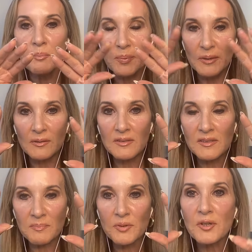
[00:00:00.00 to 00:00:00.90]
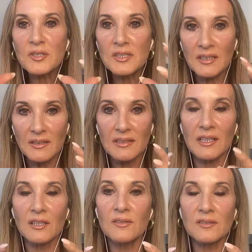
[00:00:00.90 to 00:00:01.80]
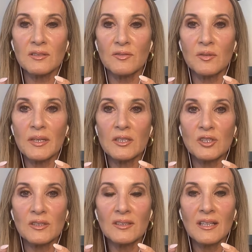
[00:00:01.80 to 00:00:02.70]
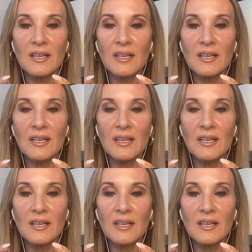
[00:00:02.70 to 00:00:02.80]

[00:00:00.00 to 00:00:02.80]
builds proteins out of this information.